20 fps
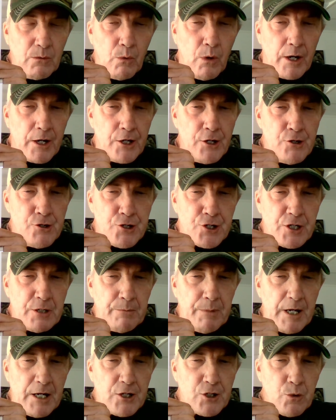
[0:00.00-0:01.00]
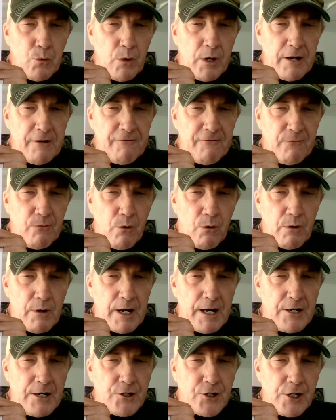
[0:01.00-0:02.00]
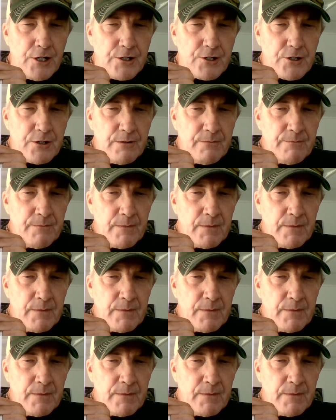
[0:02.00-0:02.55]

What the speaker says: what used to be 24 inches